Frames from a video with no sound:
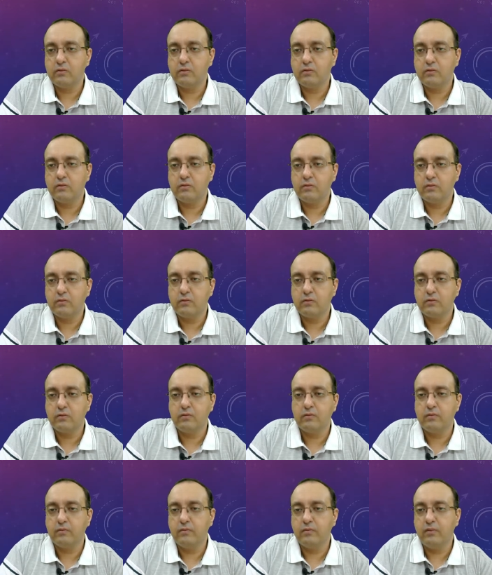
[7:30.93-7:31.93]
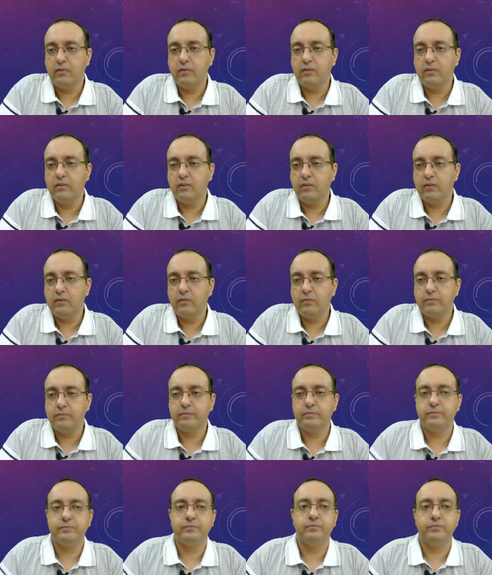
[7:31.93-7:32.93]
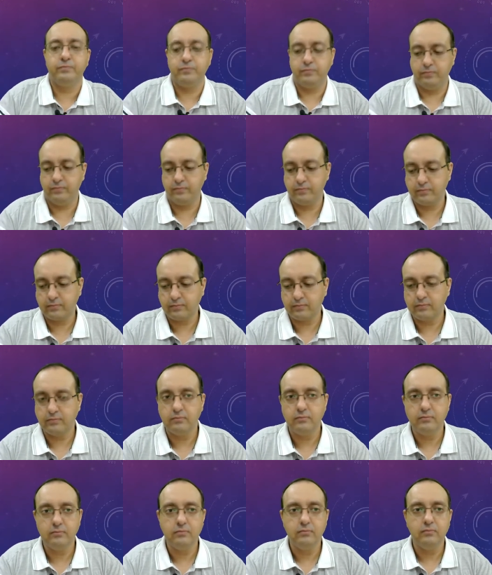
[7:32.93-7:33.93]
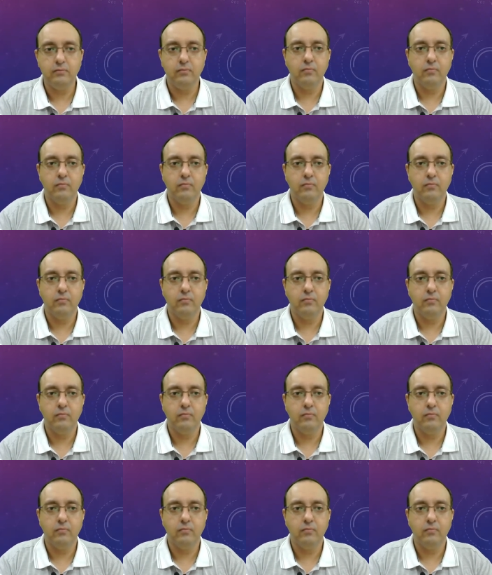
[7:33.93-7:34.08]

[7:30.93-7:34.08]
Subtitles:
(silence)